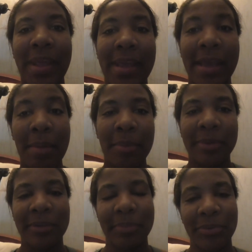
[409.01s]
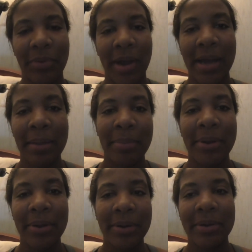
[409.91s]
and get more
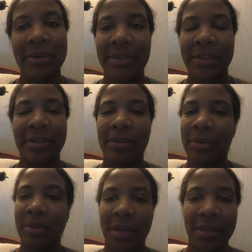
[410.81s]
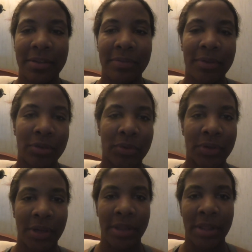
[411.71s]
subscribers and do lots of
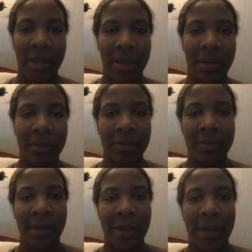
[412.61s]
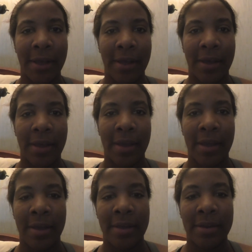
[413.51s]
interesting things
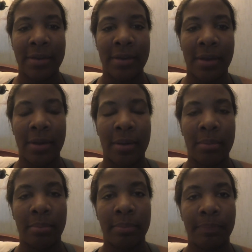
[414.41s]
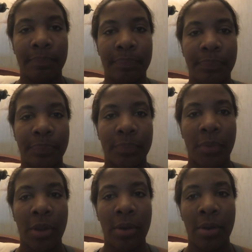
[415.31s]
and um,
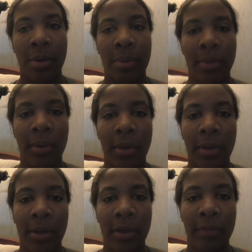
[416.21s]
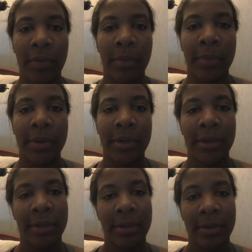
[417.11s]
you know if you want
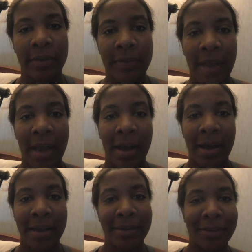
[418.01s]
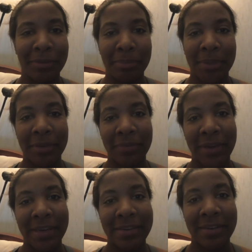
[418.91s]
to say hi don't be
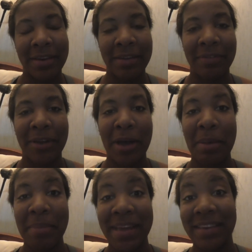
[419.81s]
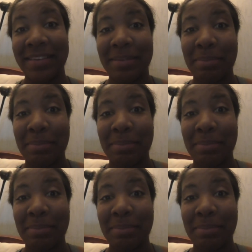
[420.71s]
afraid to leave a comment